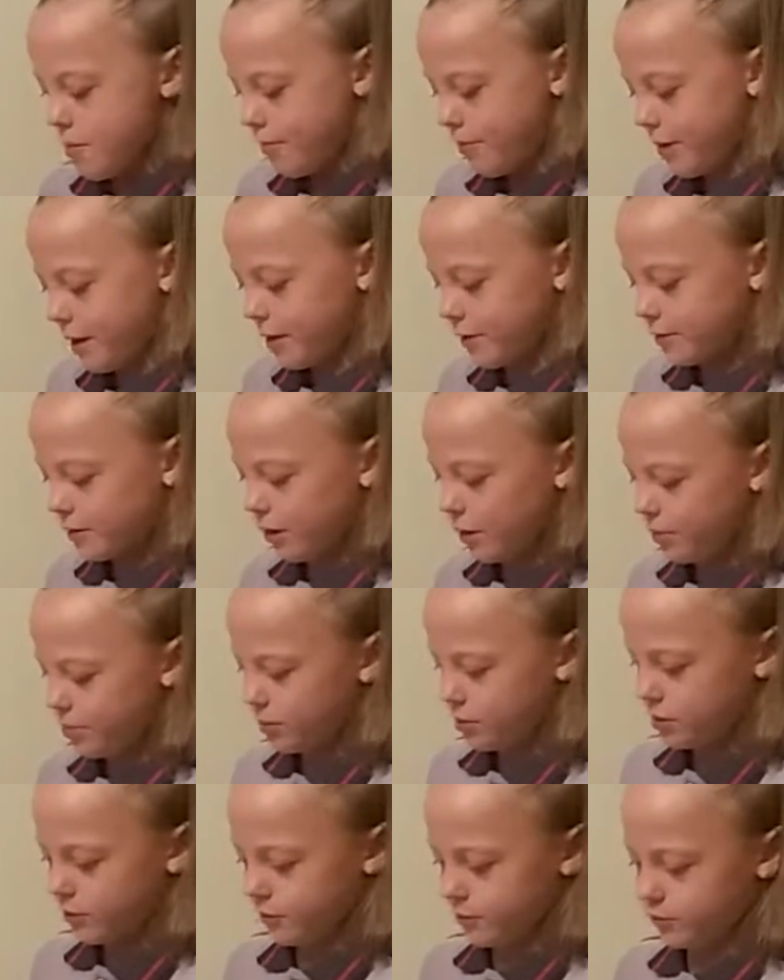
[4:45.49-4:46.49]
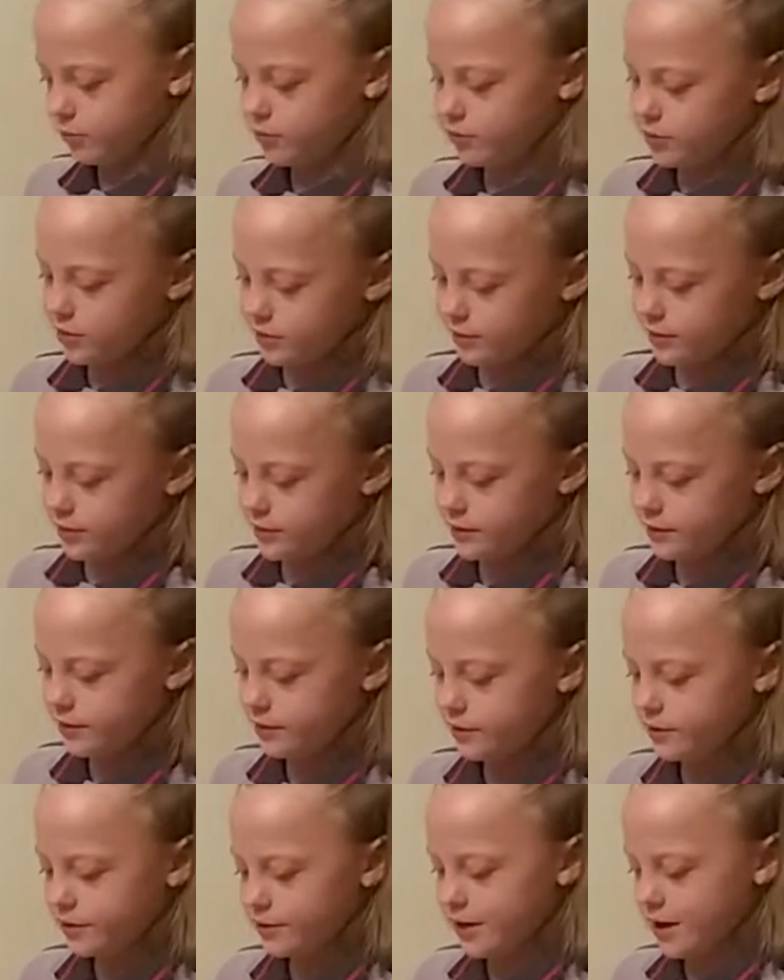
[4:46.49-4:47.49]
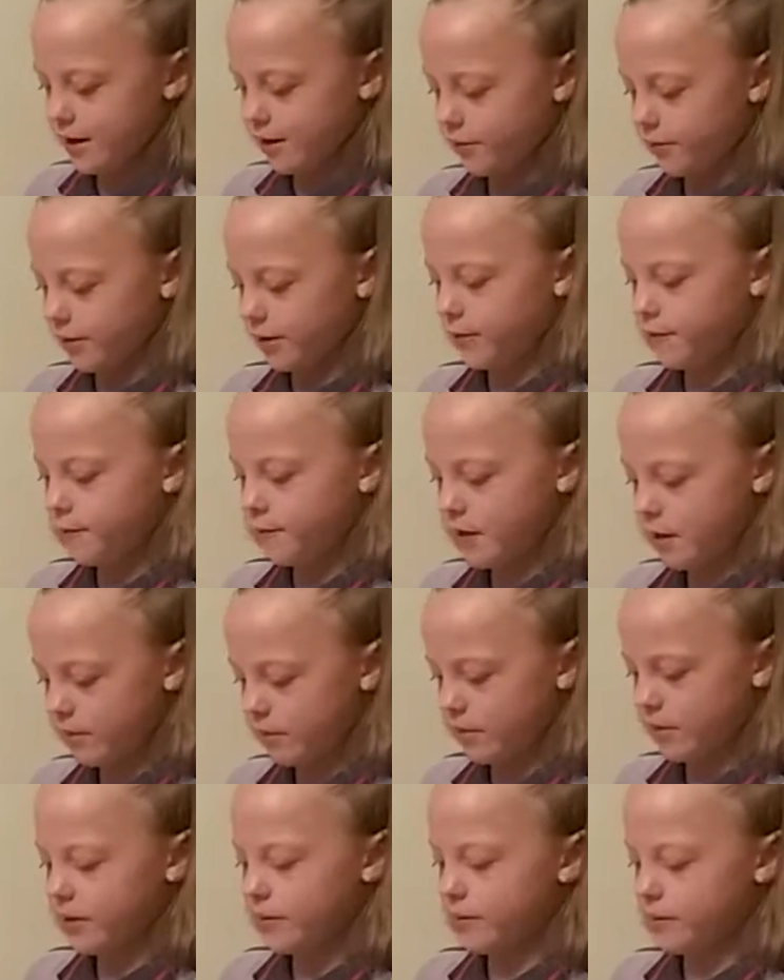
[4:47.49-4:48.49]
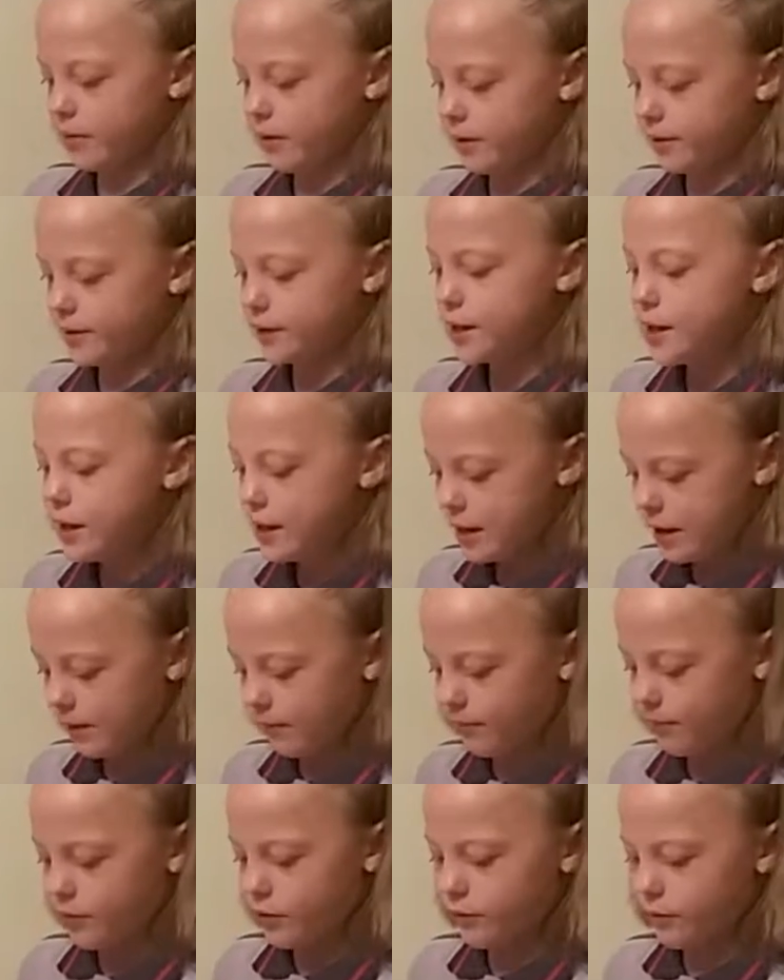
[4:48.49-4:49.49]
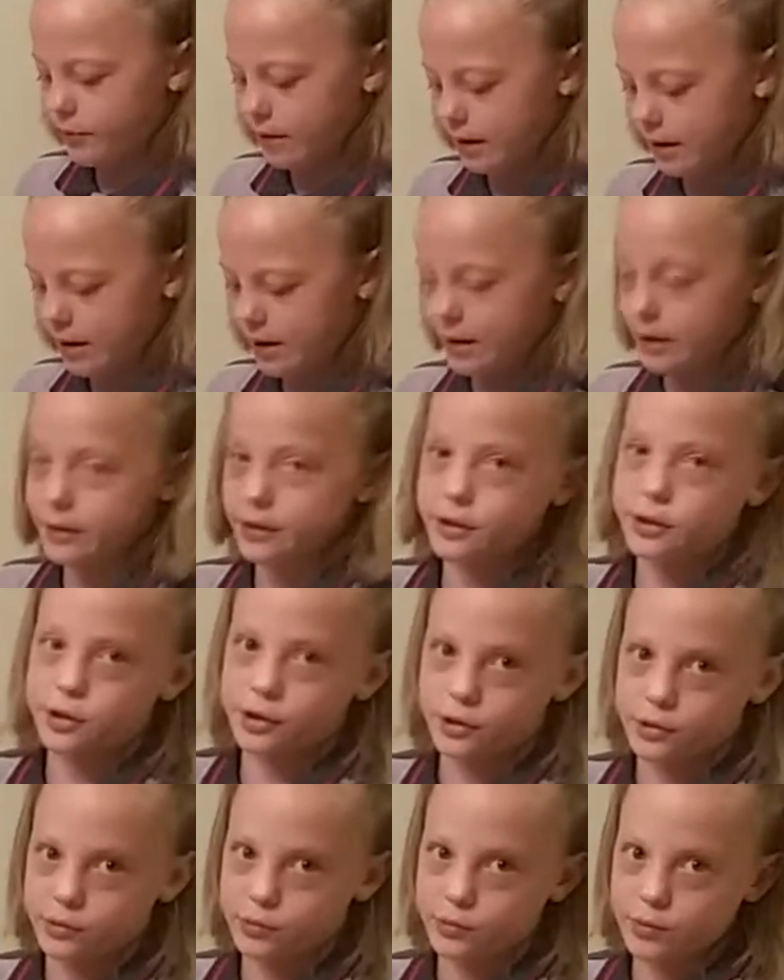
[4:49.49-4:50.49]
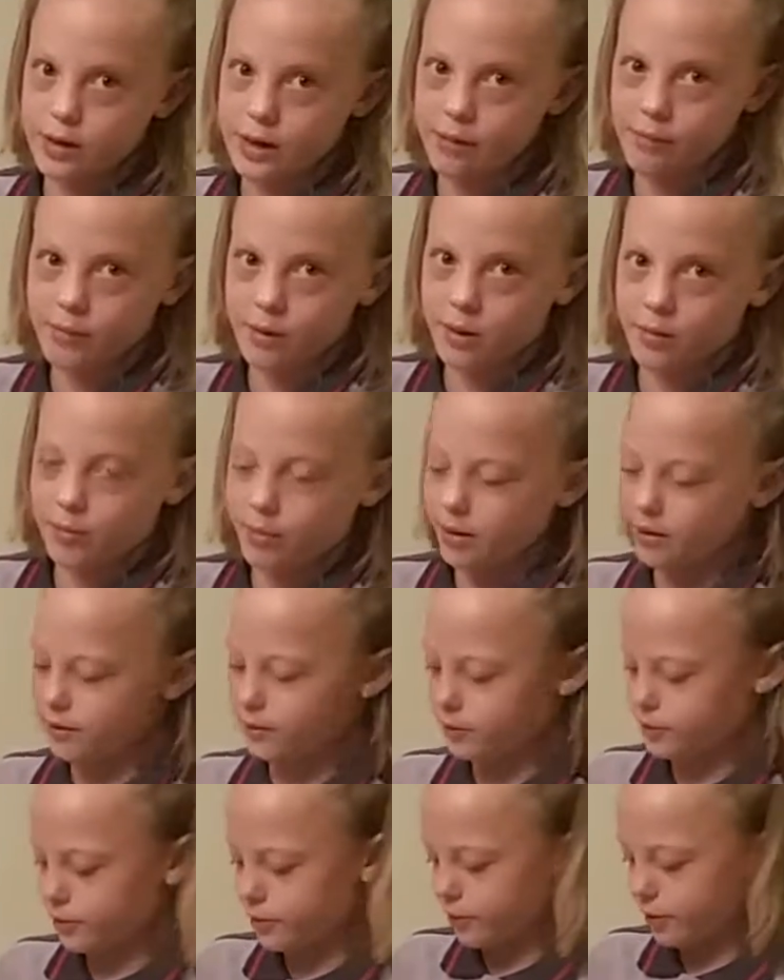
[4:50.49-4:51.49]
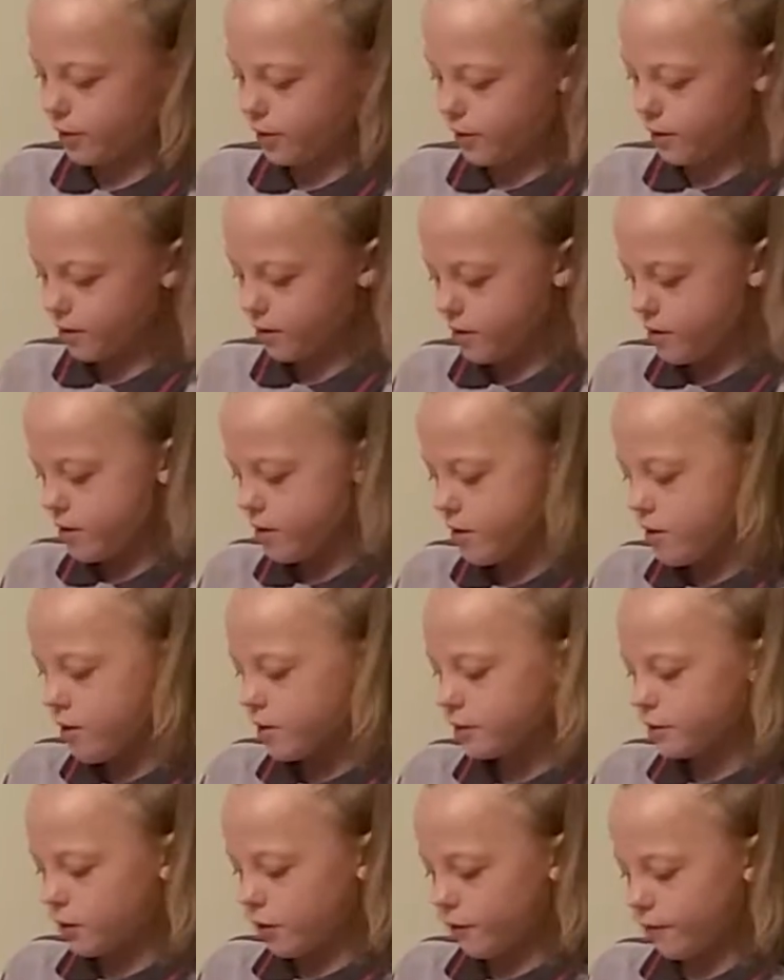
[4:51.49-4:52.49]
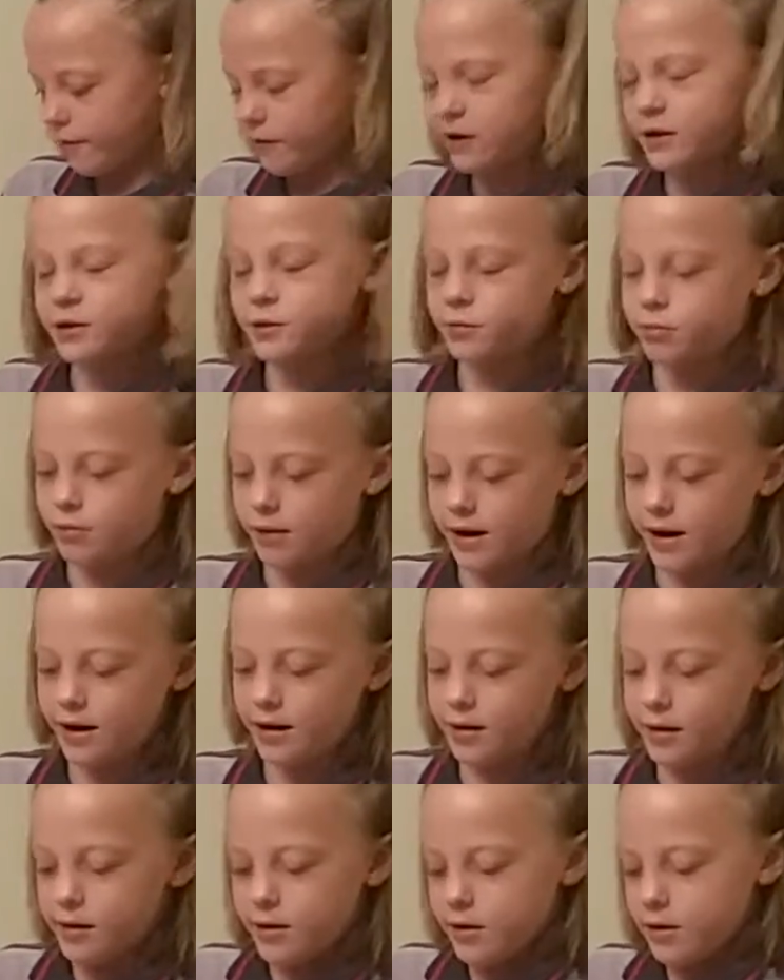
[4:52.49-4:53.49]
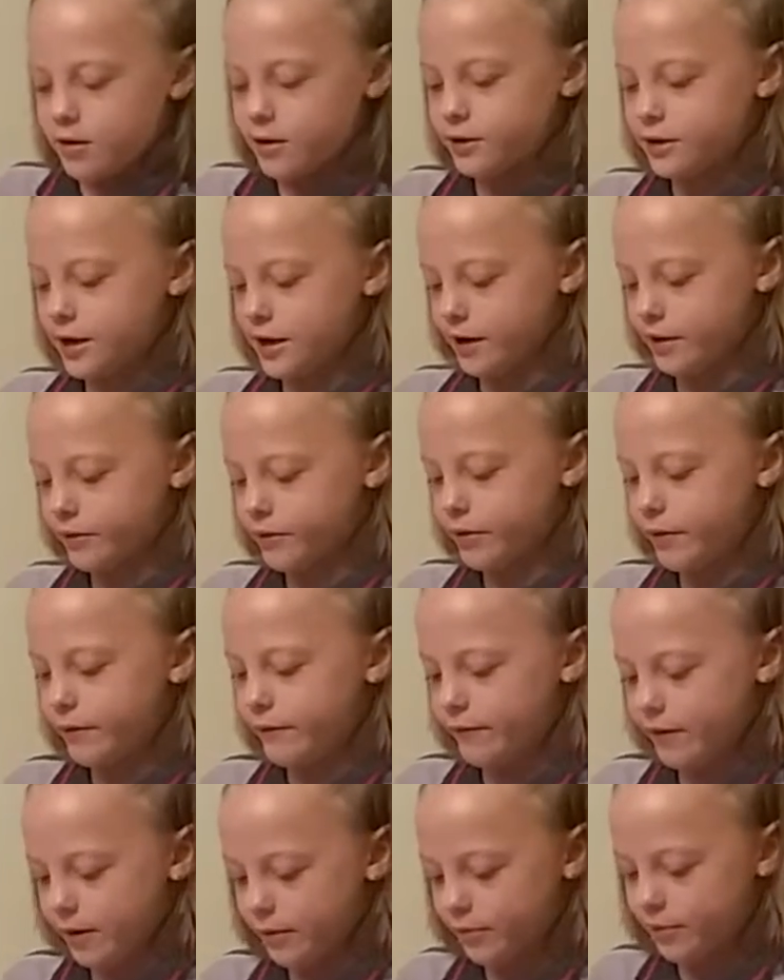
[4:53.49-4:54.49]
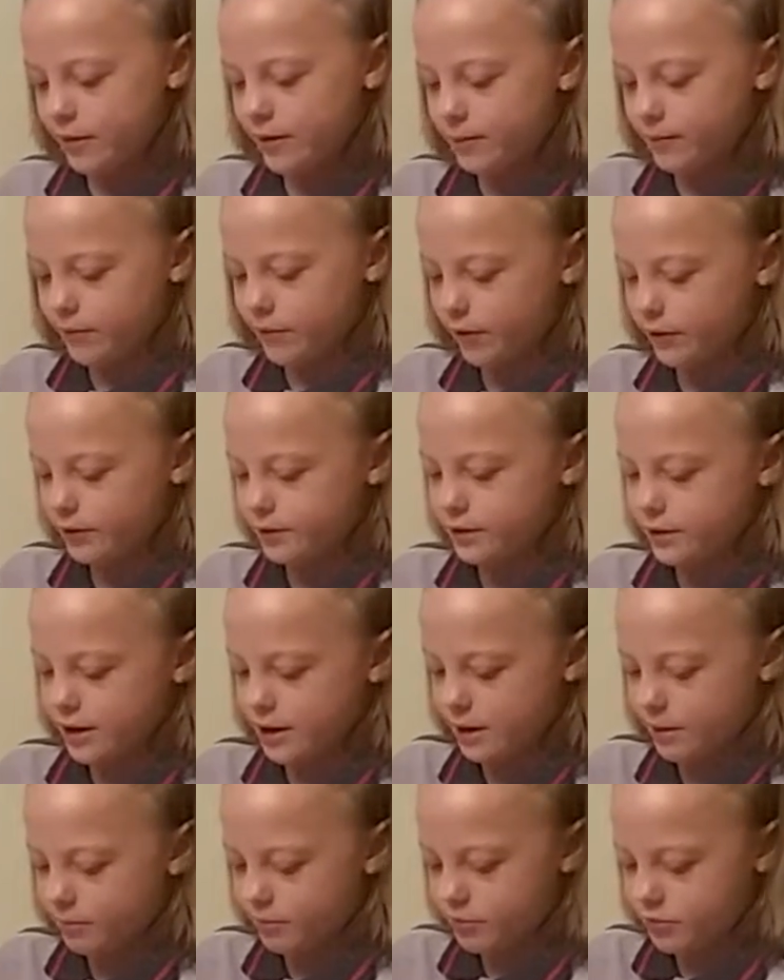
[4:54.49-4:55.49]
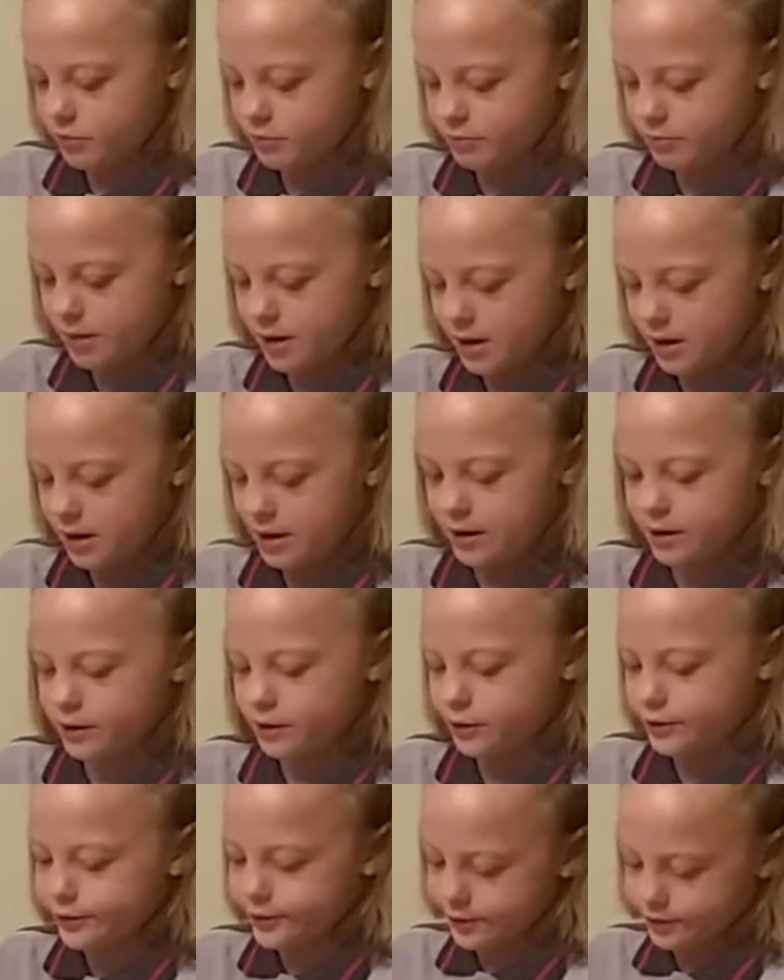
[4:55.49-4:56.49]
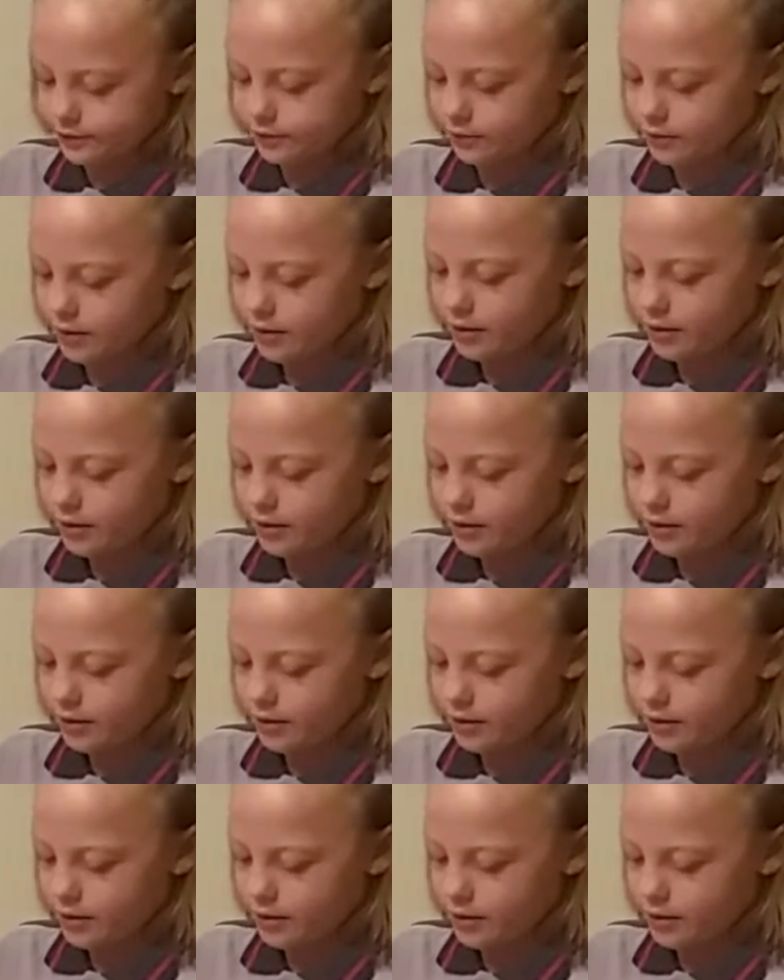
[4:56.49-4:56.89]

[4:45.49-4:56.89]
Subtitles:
Bears are blue. There is January, February, March, April, May, and June. How many bears there are? Dolphins, red. January, February, March, April, May, and June.